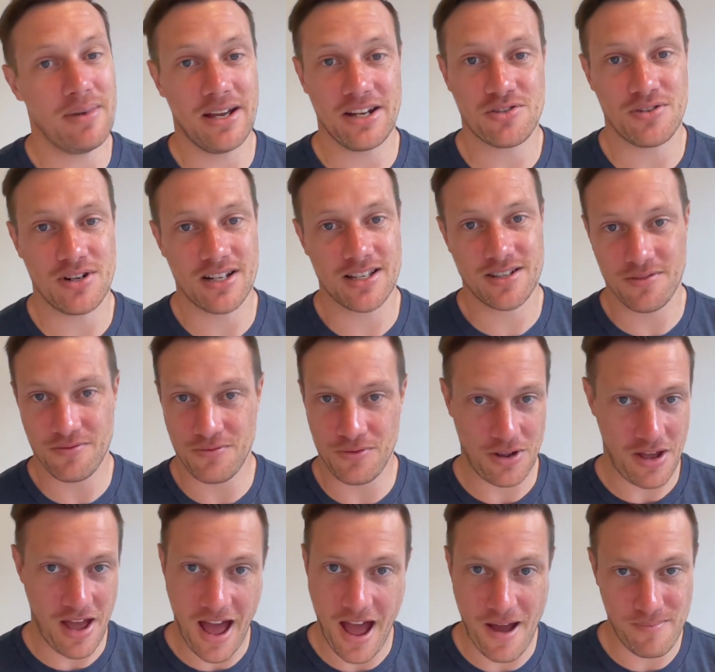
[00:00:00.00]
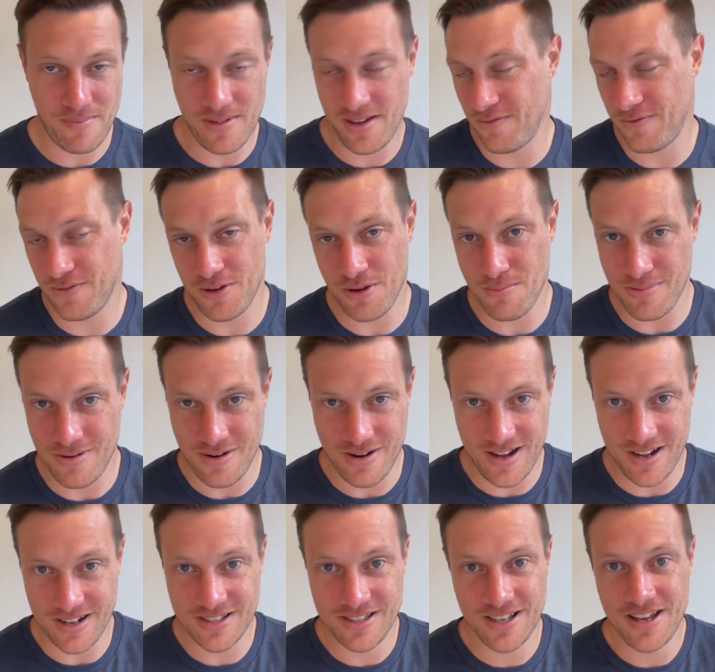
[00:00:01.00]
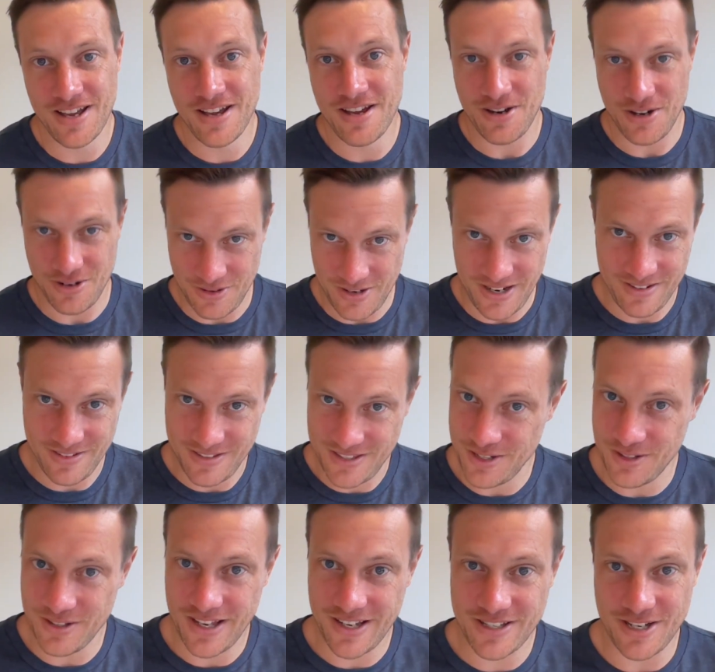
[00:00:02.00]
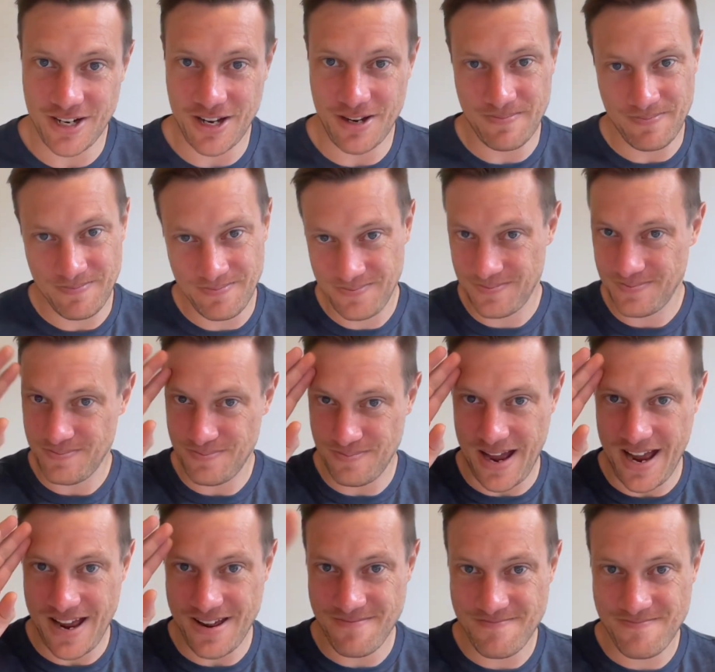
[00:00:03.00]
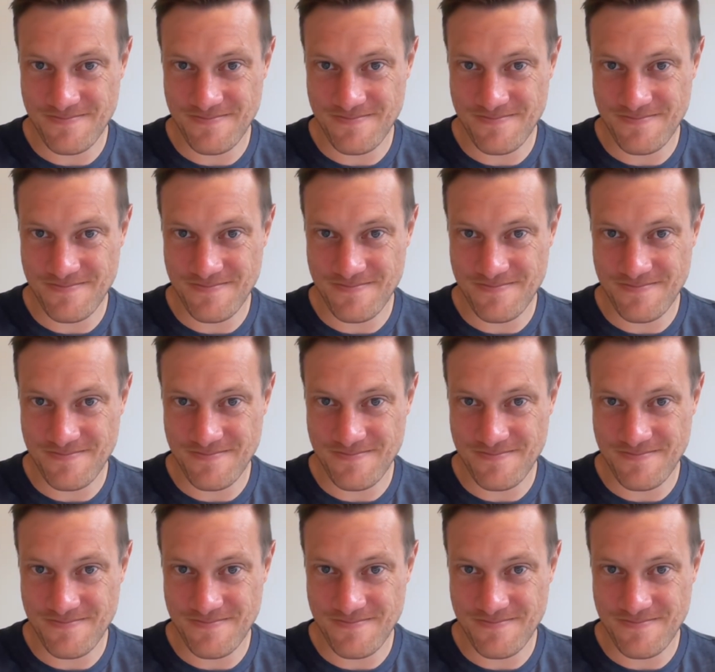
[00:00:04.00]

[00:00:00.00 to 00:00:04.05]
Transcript: metrics for your app and for your product. All right, till next time, bye.